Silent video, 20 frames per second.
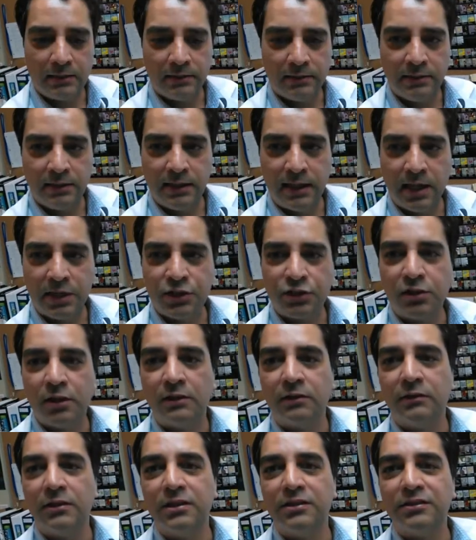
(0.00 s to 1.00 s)
the next
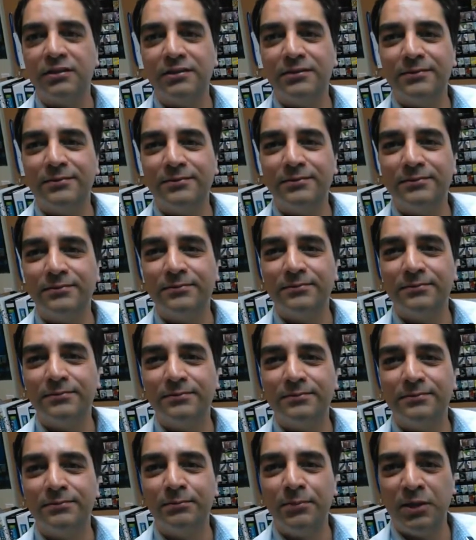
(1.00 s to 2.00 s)
generation.
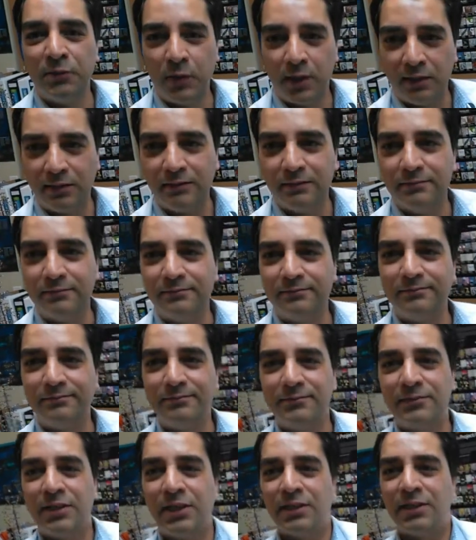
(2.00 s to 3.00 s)
Be well.
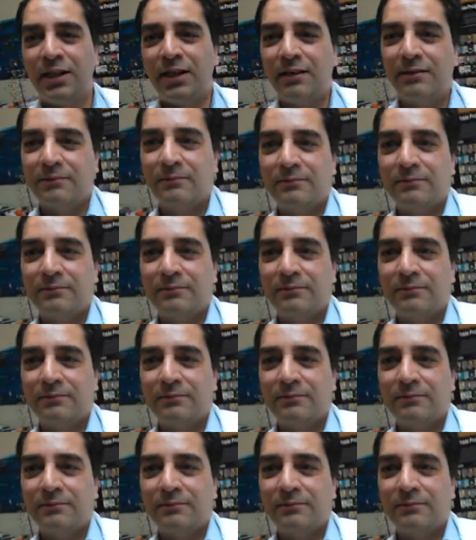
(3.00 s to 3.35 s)
Take care.